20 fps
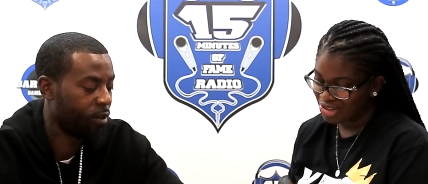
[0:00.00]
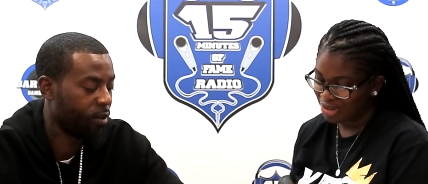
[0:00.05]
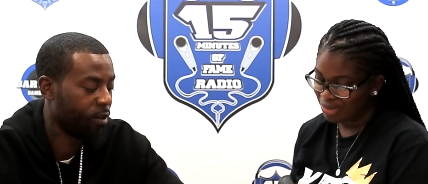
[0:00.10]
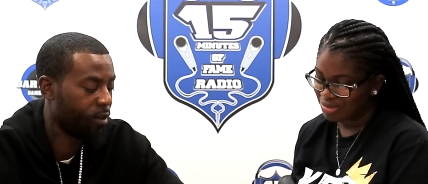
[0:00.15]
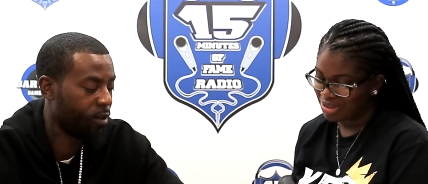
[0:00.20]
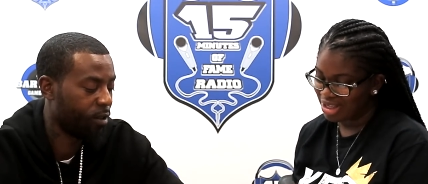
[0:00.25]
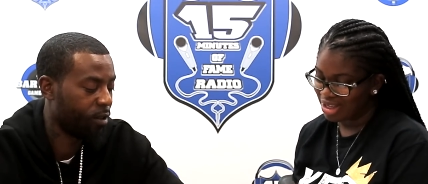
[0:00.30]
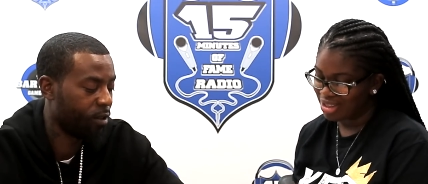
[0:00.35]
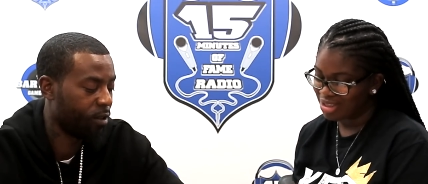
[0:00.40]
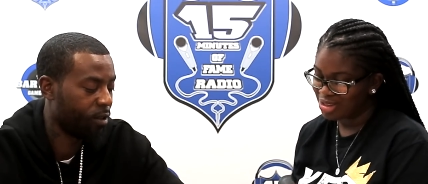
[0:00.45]
Speaker 1: to jump
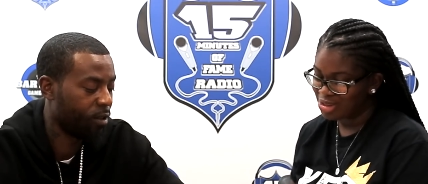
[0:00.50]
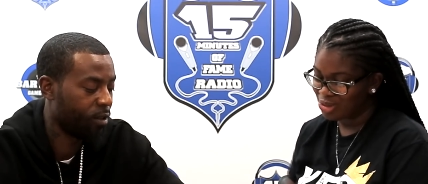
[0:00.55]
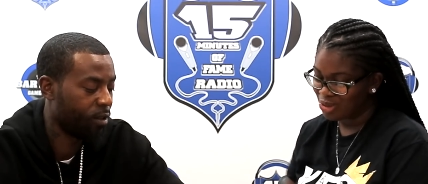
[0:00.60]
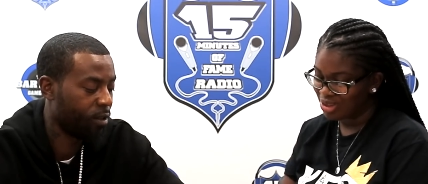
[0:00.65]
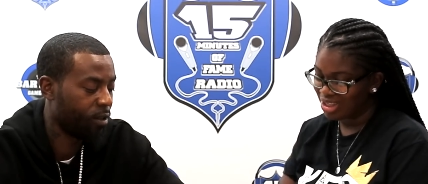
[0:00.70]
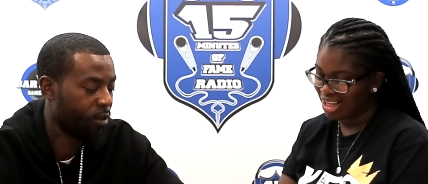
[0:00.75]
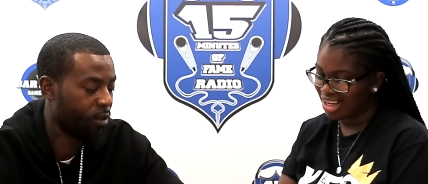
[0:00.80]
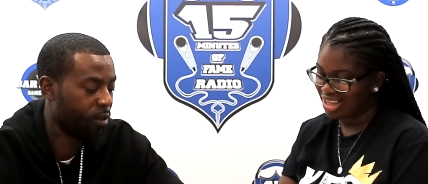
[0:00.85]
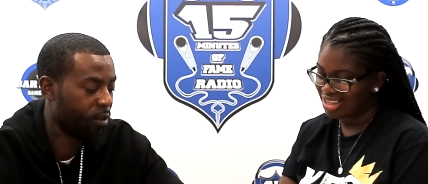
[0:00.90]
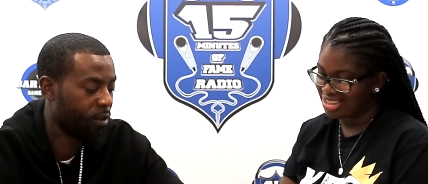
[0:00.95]
down. So
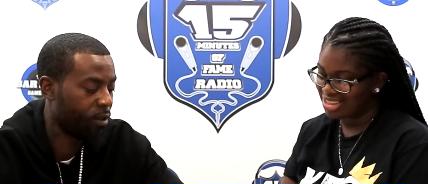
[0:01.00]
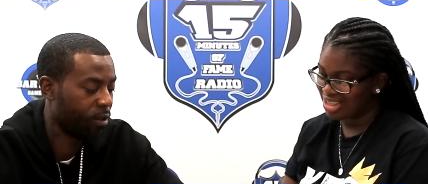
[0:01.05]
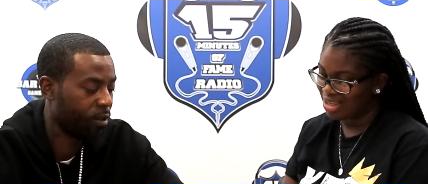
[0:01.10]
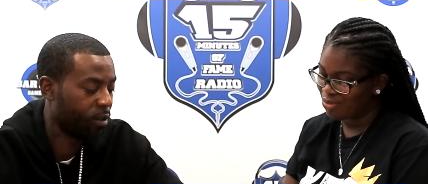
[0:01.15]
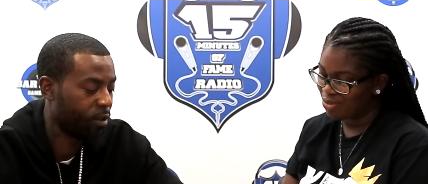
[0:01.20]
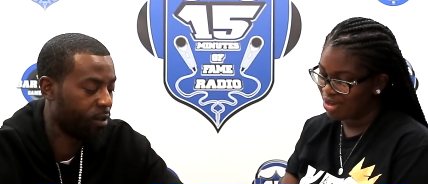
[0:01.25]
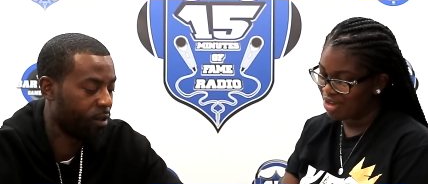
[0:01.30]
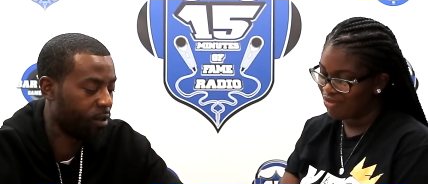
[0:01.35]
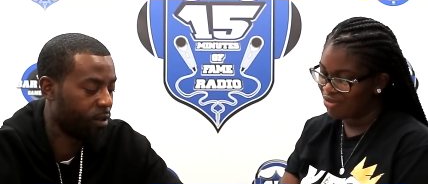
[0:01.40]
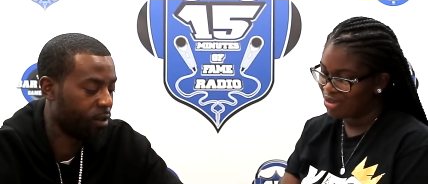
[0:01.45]
like I said,
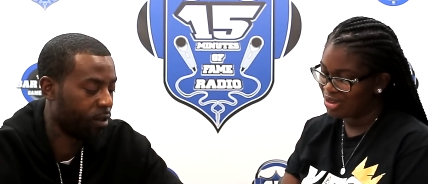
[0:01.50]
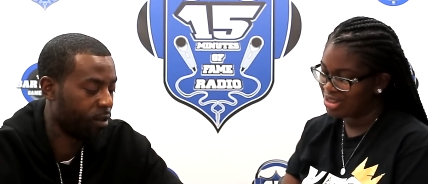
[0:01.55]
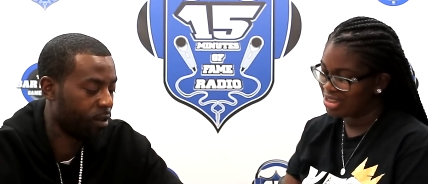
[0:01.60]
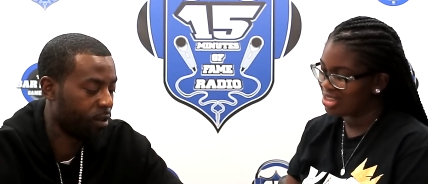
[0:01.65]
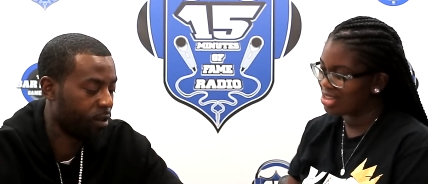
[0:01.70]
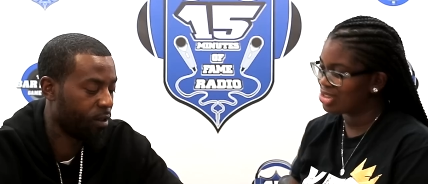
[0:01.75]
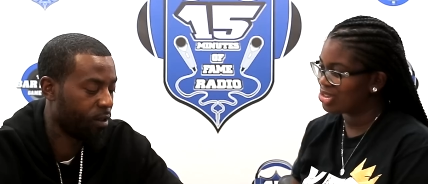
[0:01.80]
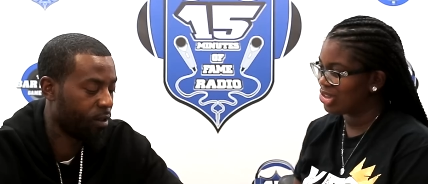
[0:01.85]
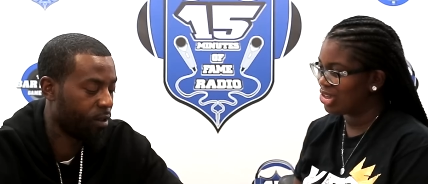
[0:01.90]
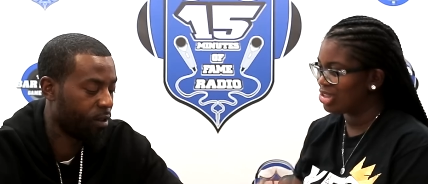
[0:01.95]
whenever you see
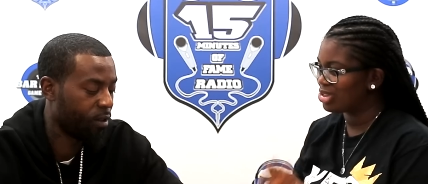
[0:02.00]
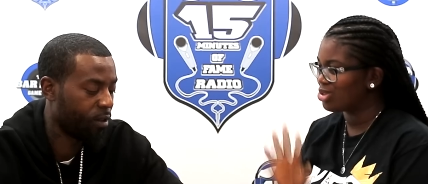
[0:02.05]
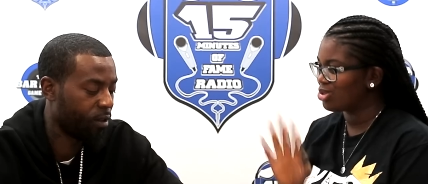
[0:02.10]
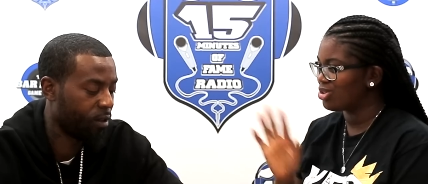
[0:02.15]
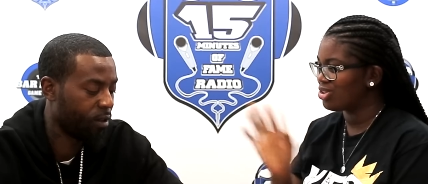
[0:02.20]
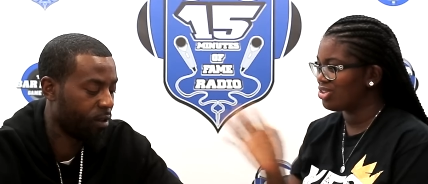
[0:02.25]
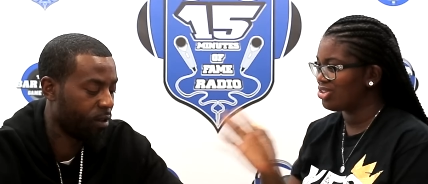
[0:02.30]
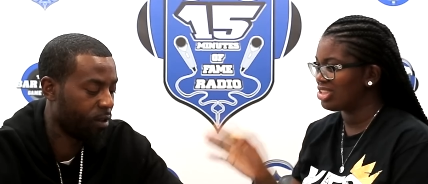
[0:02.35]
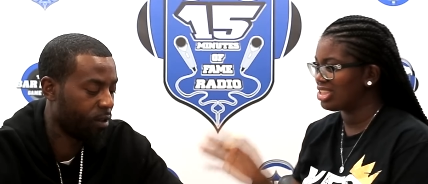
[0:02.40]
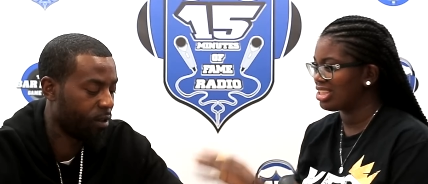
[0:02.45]
the stars, those are